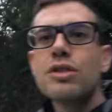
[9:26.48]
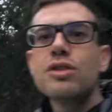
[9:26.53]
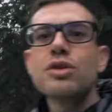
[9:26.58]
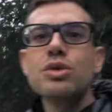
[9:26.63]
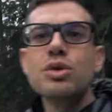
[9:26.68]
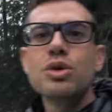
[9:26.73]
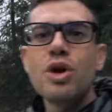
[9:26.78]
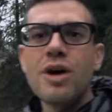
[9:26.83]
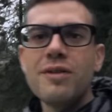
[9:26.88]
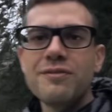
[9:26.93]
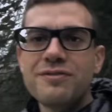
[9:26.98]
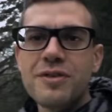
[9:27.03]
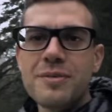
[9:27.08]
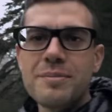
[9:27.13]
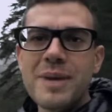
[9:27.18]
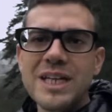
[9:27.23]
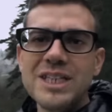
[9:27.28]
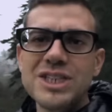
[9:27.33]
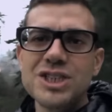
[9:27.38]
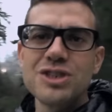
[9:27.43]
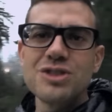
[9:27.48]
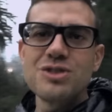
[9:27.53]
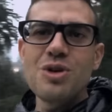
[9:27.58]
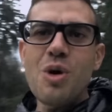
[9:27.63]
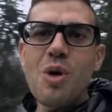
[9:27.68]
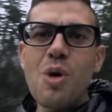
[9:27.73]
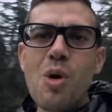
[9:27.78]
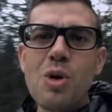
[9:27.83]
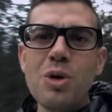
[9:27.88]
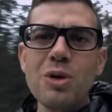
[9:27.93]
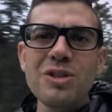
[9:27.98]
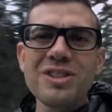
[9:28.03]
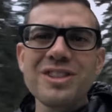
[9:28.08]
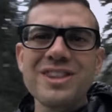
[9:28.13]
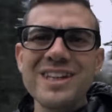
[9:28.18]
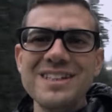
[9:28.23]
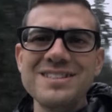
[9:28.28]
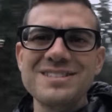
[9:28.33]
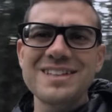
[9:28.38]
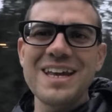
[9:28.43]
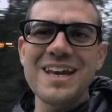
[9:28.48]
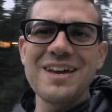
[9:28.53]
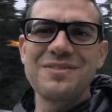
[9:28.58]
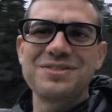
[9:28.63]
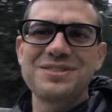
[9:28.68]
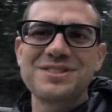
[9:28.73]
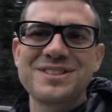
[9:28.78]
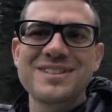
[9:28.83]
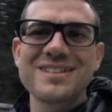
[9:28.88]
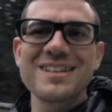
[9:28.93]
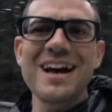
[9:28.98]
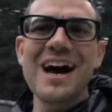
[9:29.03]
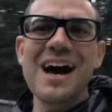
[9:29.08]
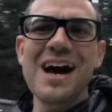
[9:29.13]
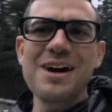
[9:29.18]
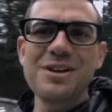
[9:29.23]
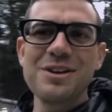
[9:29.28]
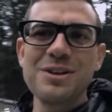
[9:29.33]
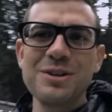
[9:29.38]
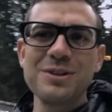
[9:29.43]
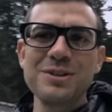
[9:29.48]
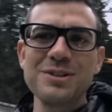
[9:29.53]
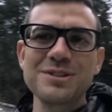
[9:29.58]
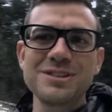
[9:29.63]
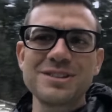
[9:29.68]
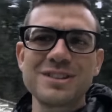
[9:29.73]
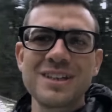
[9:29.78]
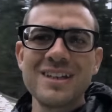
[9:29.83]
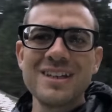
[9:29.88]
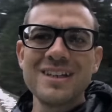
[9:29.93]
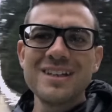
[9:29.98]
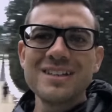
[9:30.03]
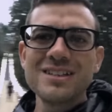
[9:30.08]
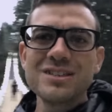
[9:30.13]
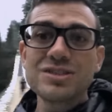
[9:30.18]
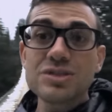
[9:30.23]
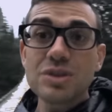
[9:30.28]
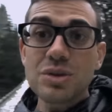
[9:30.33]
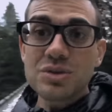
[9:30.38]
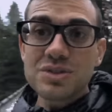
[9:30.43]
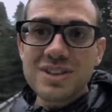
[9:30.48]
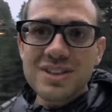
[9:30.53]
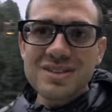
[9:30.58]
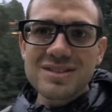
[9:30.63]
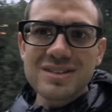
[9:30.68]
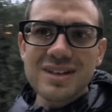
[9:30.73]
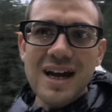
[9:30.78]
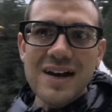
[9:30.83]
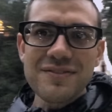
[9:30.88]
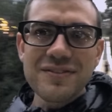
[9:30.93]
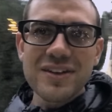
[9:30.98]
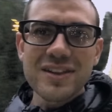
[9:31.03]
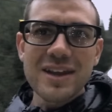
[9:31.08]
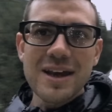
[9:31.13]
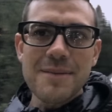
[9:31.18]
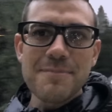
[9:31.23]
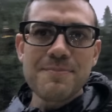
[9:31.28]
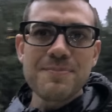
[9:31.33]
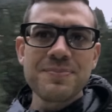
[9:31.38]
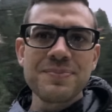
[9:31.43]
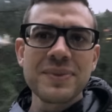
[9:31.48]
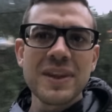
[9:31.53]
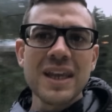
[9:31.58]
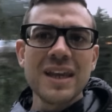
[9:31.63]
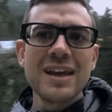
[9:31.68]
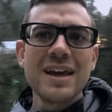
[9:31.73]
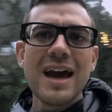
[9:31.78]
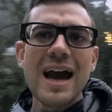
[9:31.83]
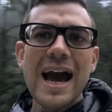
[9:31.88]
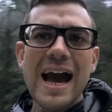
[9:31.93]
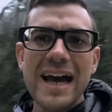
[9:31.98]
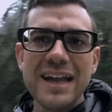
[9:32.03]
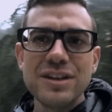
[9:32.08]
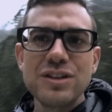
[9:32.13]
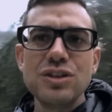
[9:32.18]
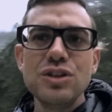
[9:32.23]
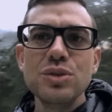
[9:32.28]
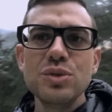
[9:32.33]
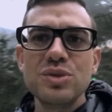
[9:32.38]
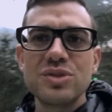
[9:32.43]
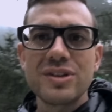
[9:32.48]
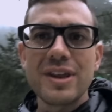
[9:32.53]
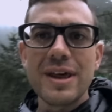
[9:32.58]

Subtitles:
Through confirmation, all these gifts are yours. So discover them and use